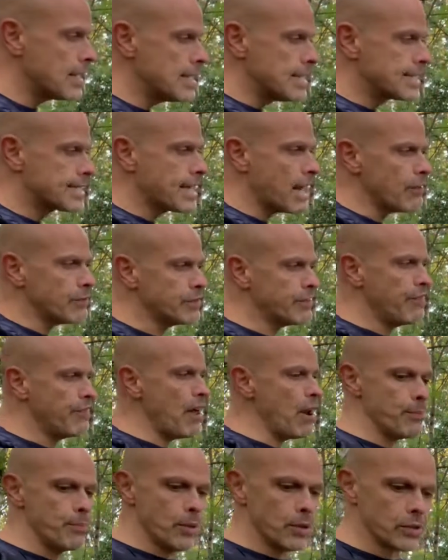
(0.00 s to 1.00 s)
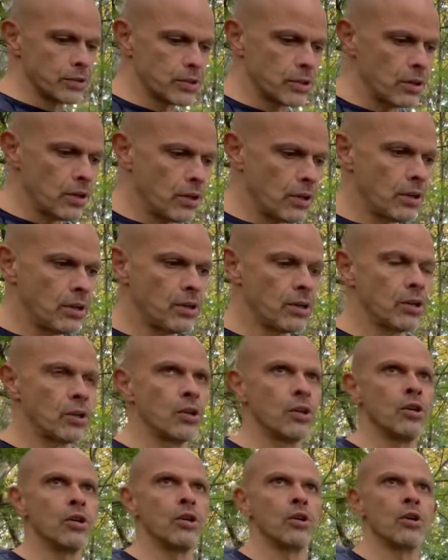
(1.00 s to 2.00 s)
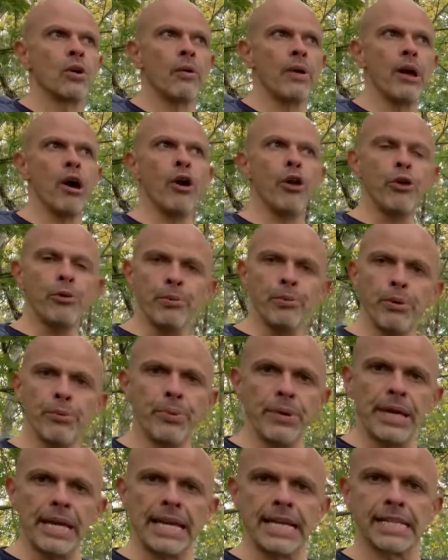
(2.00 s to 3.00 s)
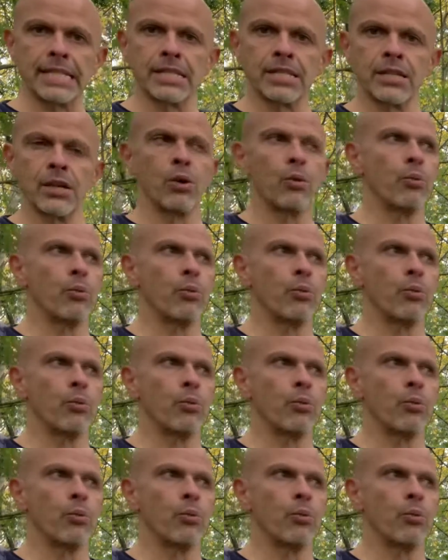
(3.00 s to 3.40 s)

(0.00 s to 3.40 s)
Self-development. We are human beings.